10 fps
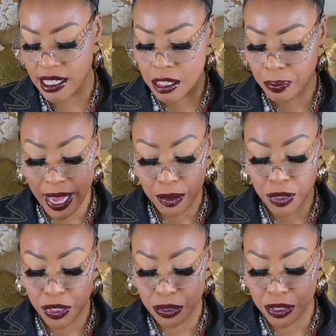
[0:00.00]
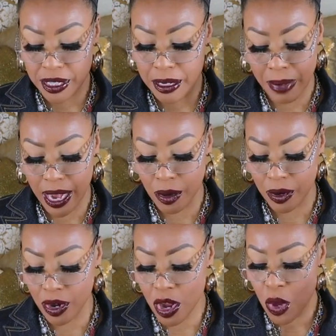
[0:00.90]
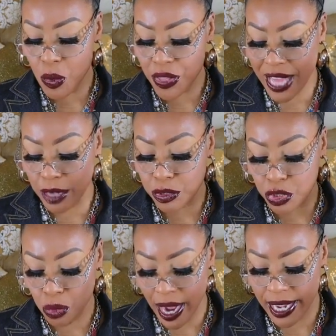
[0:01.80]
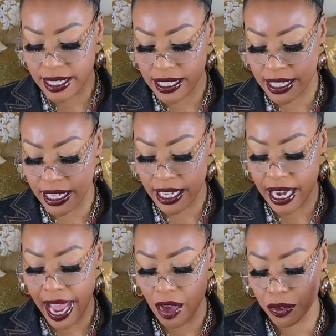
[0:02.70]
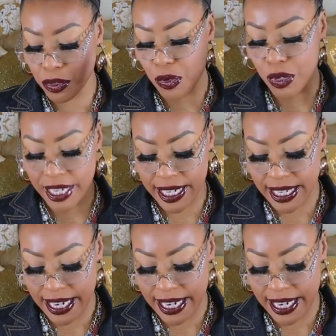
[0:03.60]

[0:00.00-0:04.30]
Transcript: spot reducing power without drying skin out or any